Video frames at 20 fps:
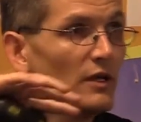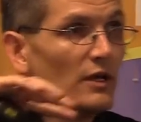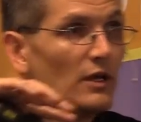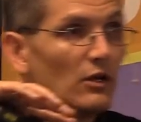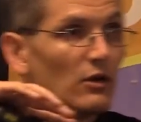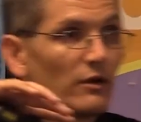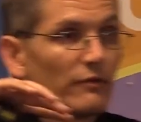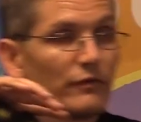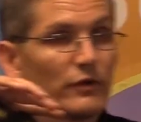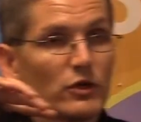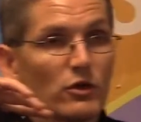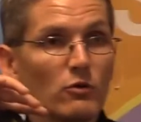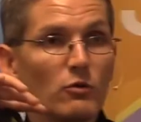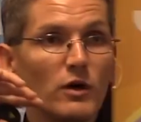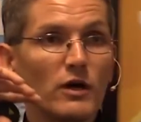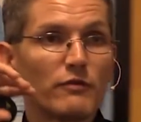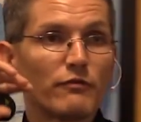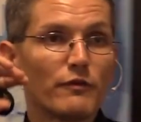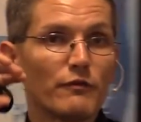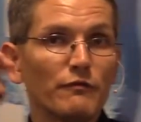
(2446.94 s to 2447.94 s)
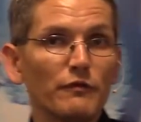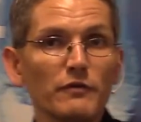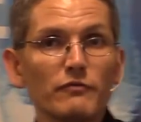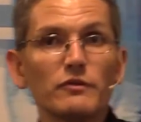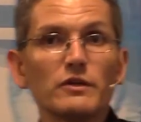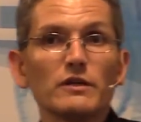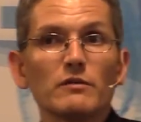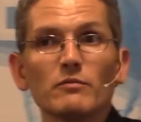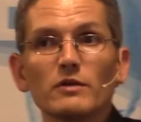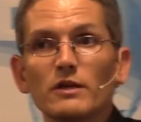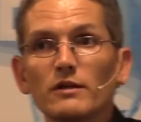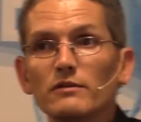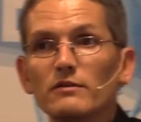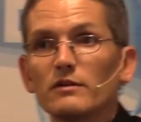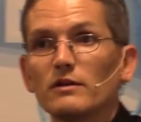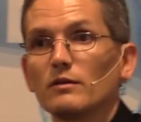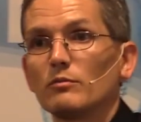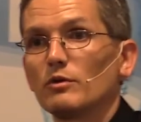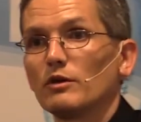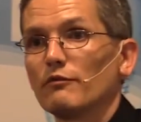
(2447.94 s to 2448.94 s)
Or if you go walk for 15 minutes, it
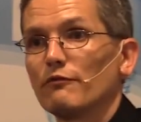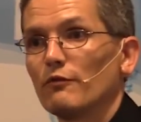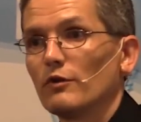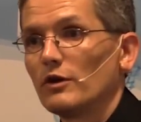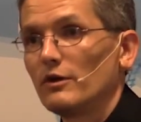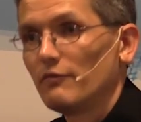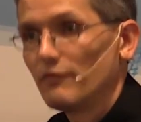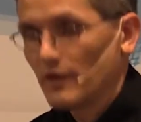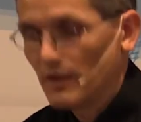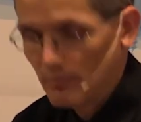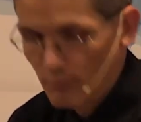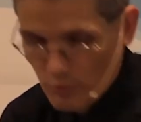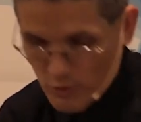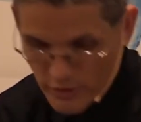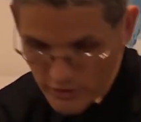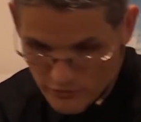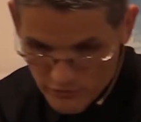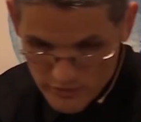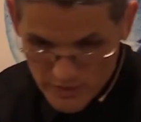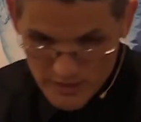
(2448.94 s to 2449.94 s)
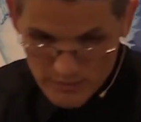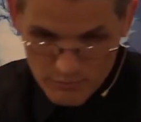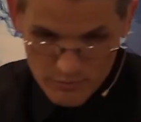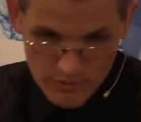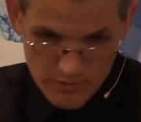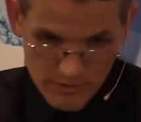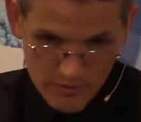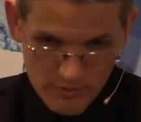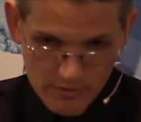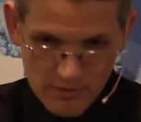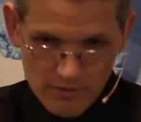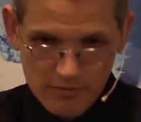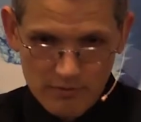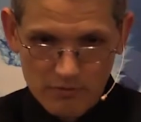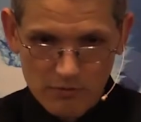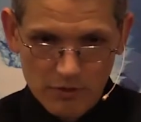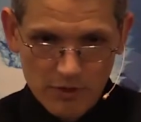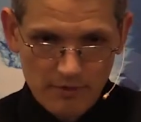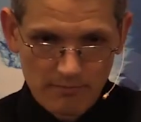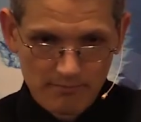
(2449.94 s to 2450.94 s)
could be a 45-point drop, and
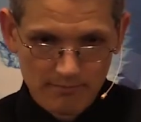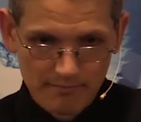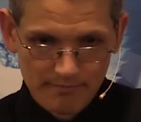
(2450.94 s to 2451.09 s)
so on.